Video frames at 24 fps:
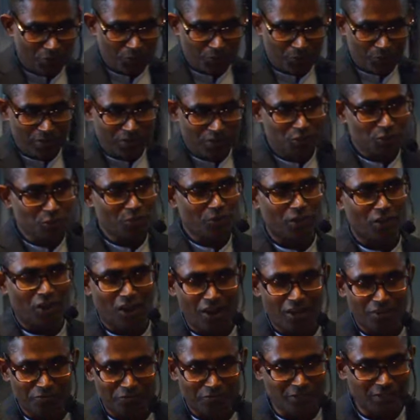we do a
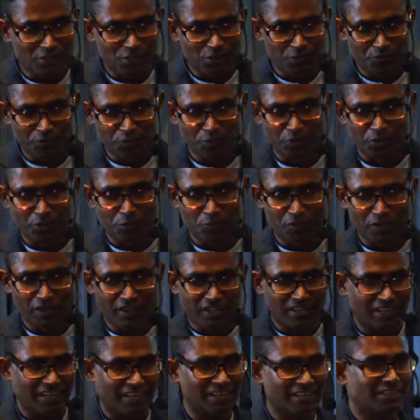lot of these reviewing
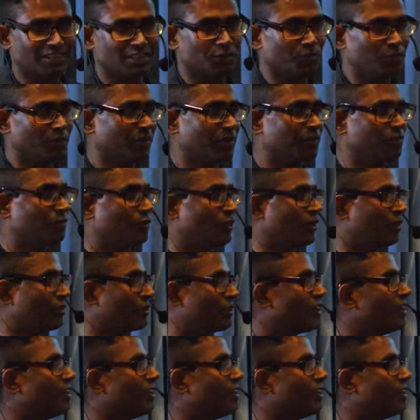work and editing work for